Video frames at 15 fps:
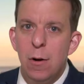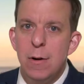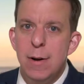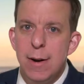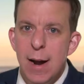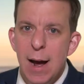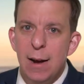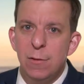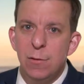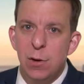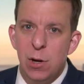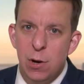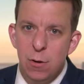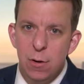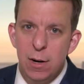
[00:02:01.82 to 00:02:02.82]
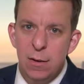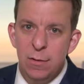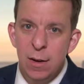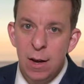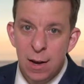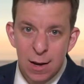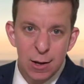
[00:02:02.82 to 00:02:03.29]
are not
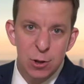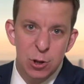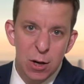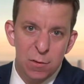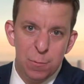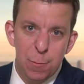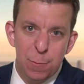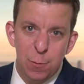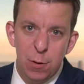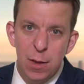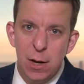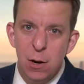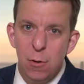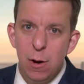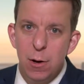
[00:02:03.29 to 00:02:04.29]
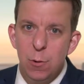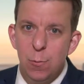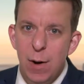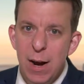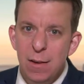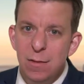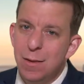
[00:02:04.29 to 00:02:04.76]
securities just before they go on to
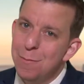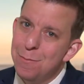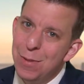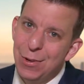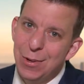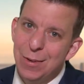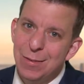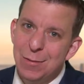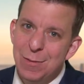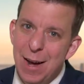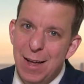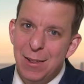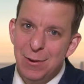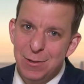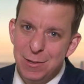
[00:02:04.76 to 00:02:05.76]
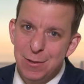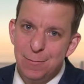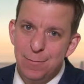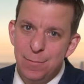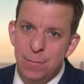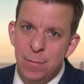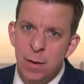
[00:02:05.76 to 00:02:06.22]
raise millions of dollars.
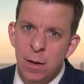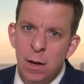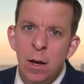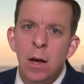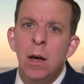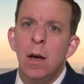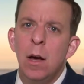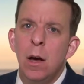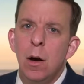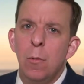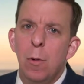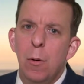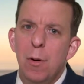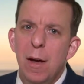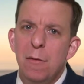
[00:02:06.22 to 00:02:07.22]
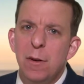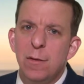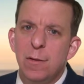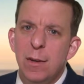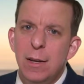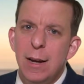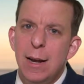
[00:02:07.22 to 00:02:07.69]
While we haven't
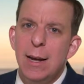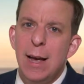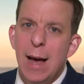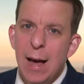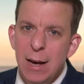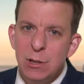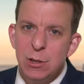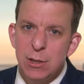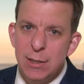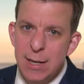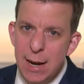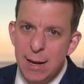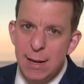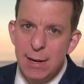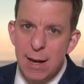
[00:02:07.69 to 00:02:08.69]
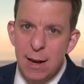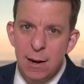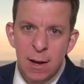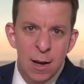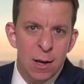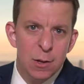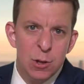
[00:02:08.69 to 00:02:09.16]
seen any action taken yet,
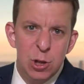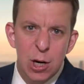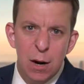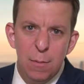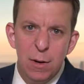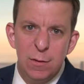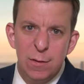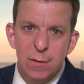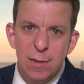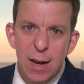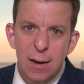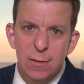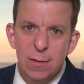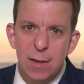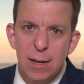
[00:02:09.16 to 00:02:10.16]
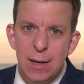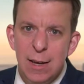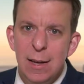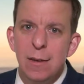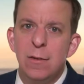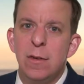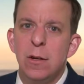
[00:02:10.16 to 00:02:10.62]
the chairman states that
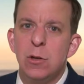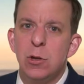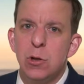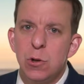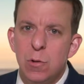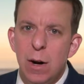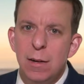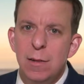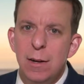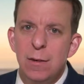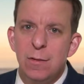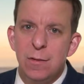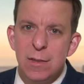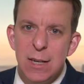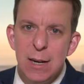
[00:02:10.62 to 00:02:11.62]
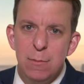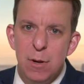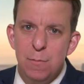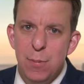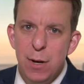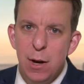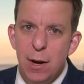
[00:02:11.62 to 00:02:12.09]
he has instructed his team
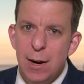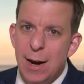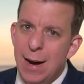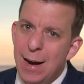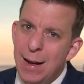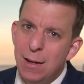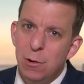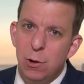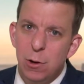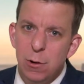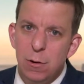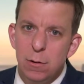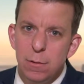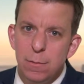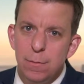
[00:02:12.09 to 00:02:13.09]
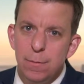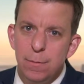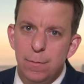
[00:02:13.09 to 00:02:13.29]
to be on high alert.